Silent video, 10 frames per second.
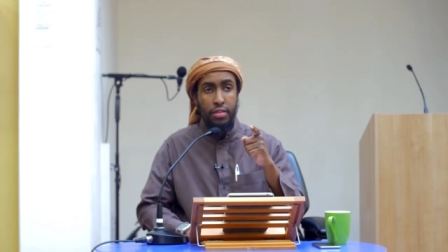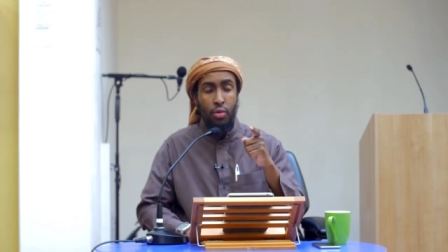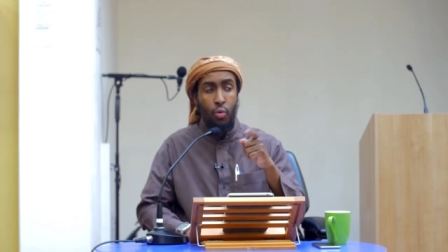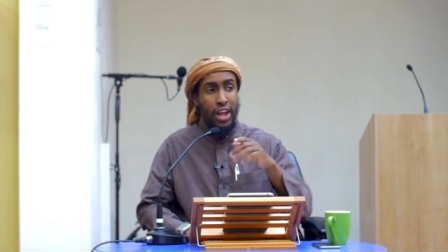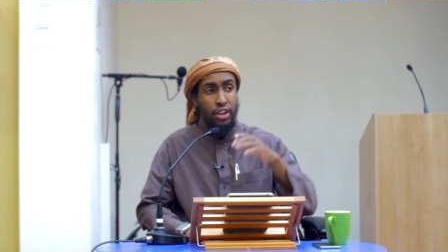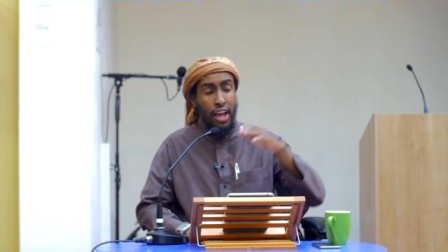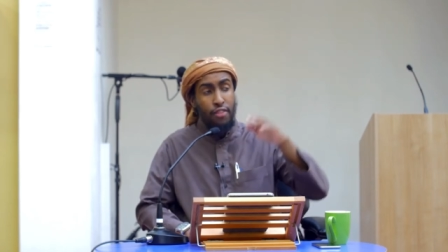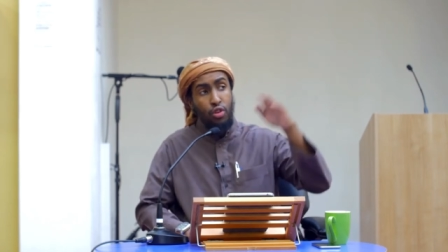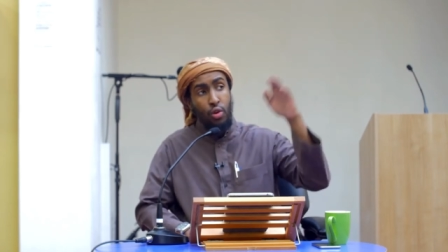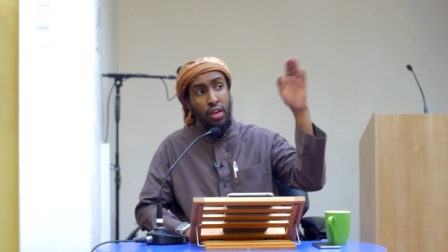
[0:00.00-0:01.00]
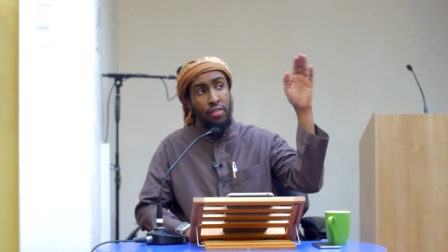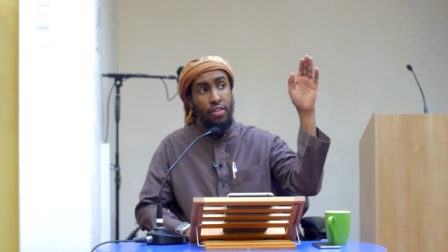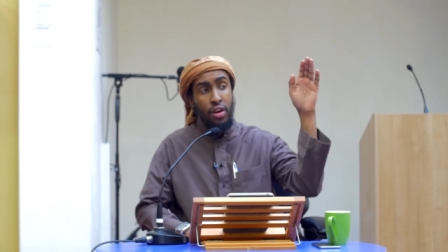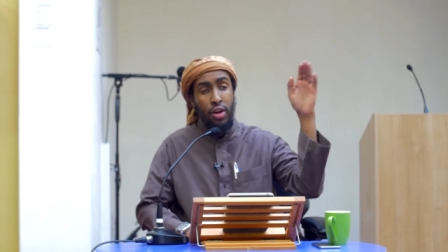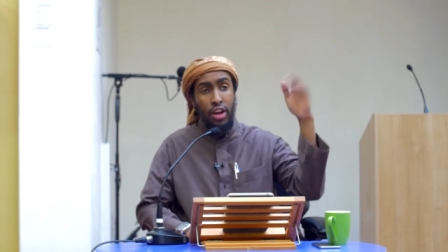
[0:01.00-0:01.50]
Why do you have to go that
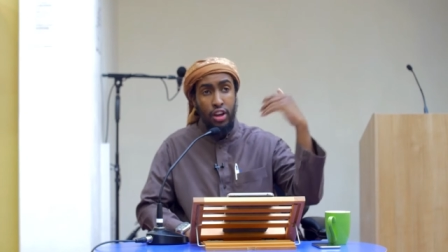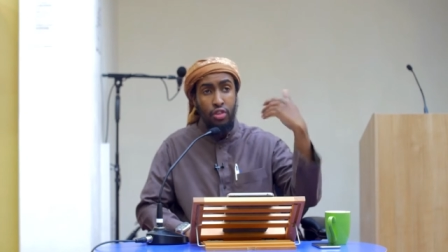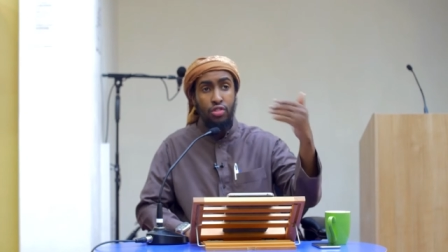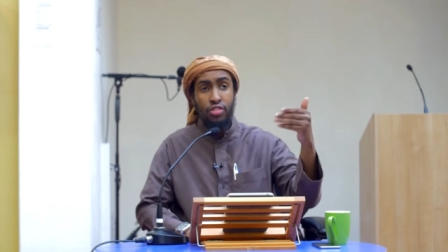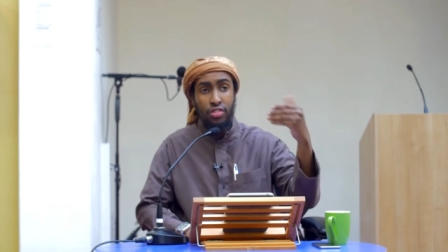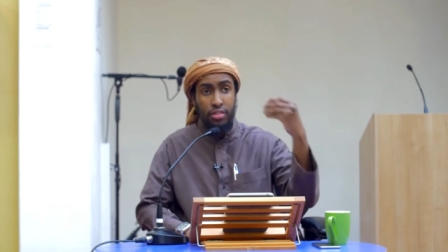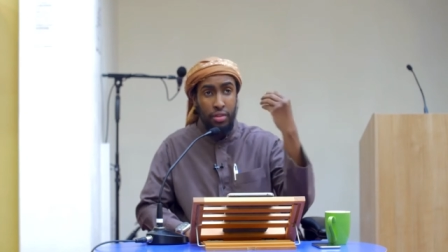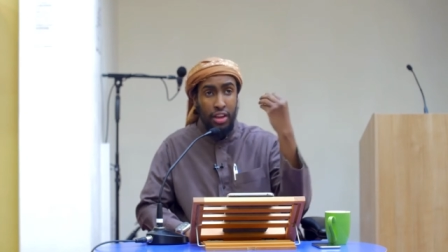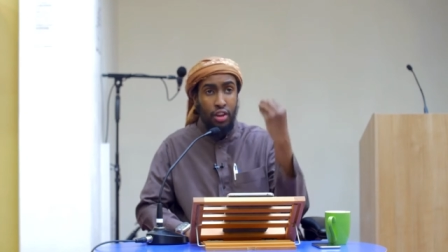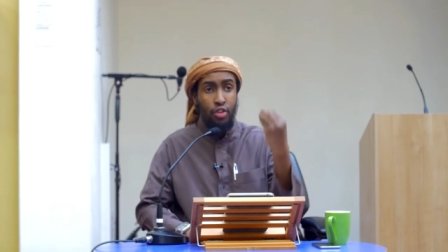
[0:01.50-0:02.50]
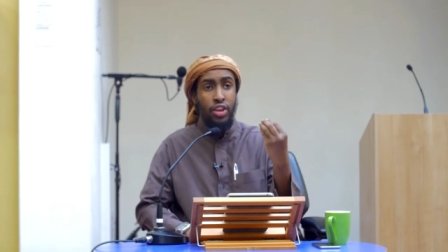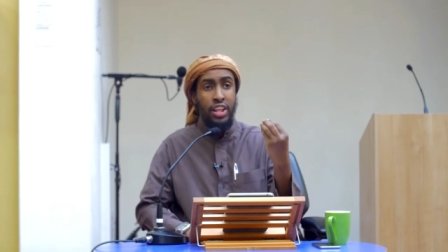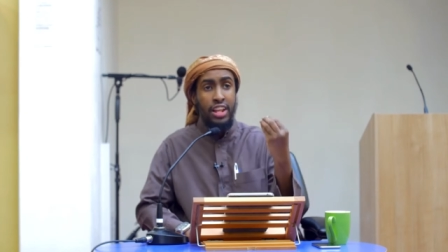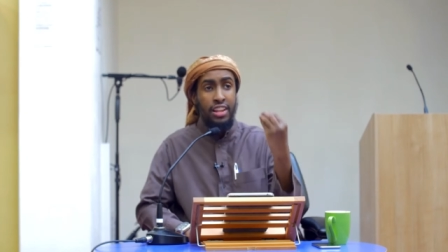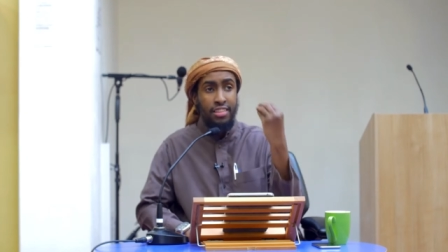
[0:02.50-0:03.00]
far? Why can't you just
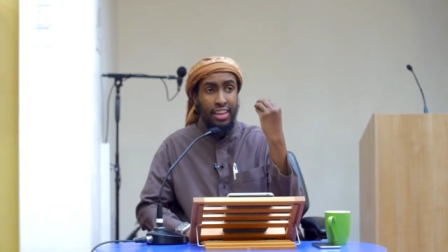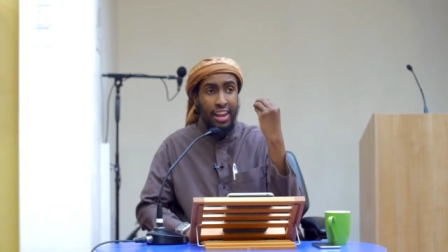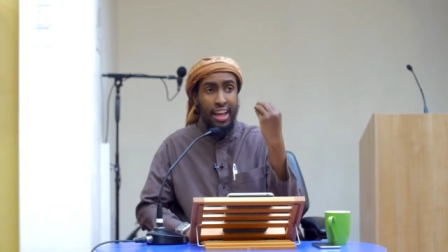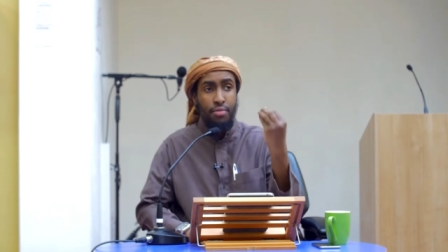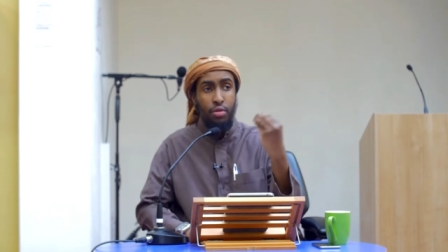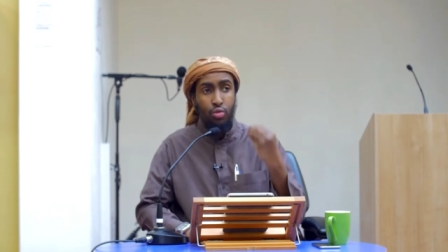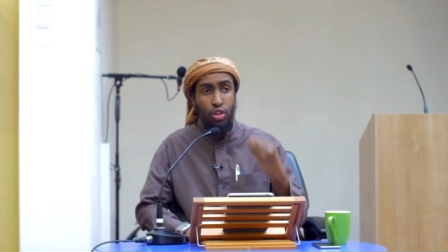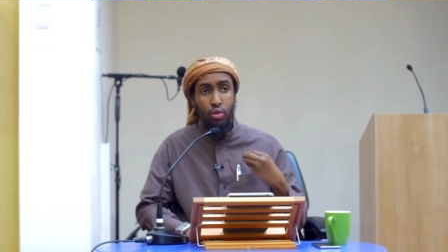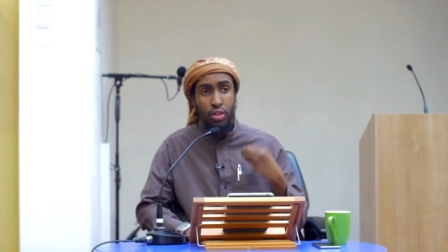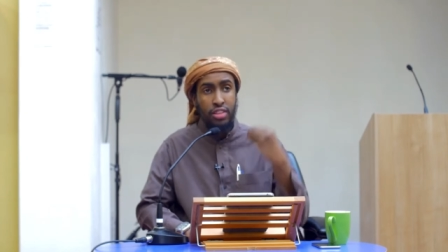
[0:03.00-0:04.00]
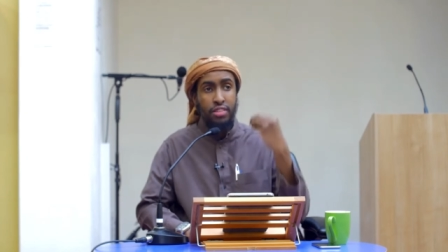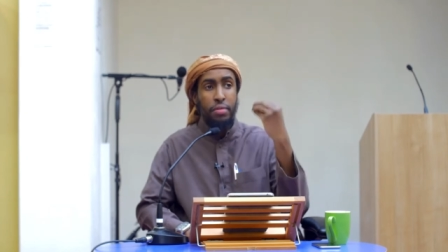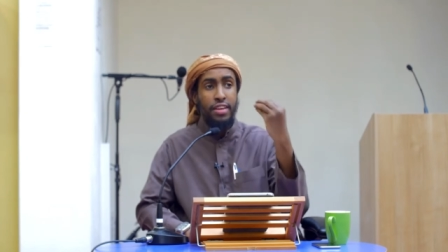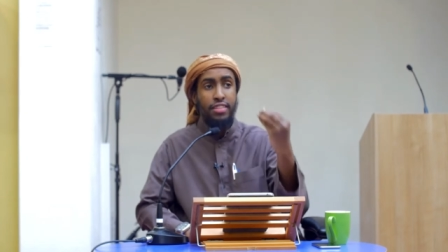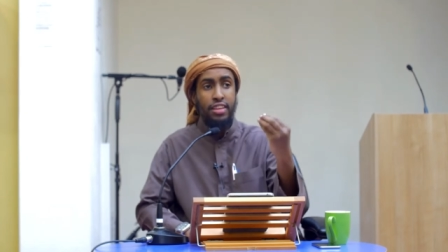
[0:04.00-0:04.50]
agree that this khilaf between you and this
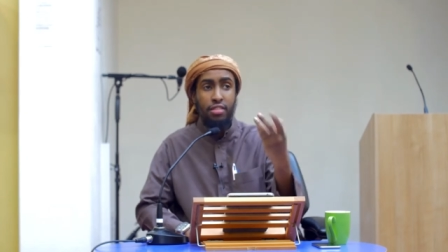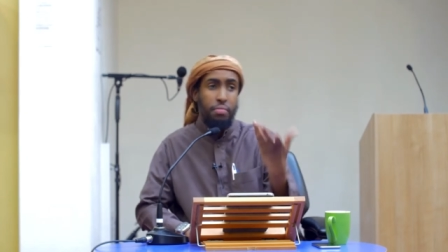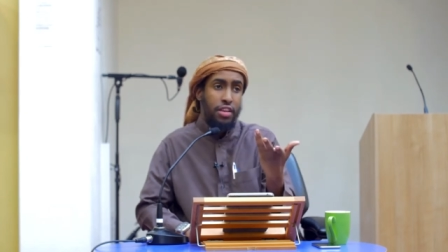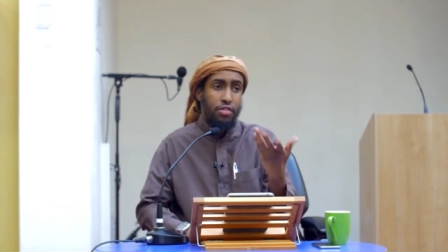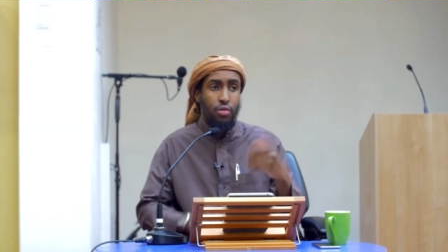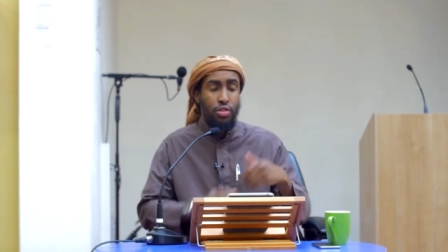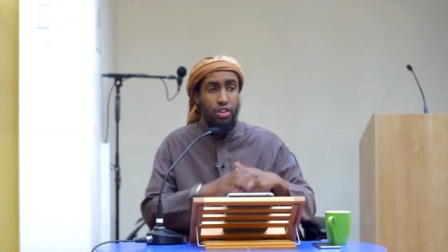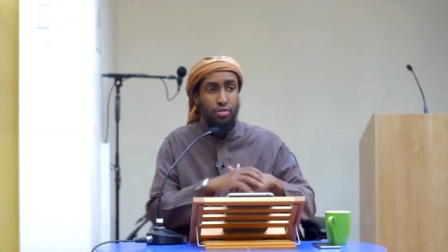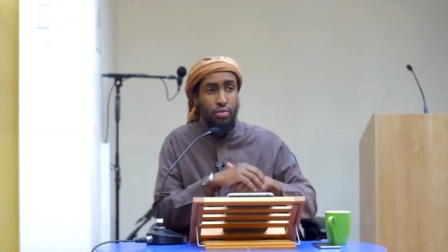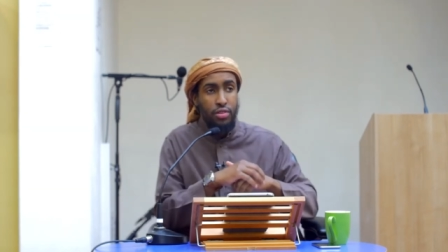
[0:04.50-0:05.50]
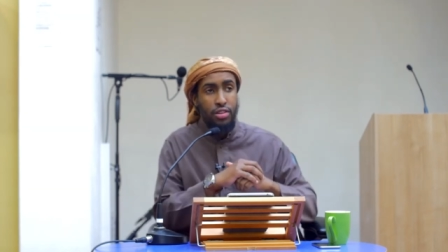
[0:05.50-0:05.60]
person is a personal issue?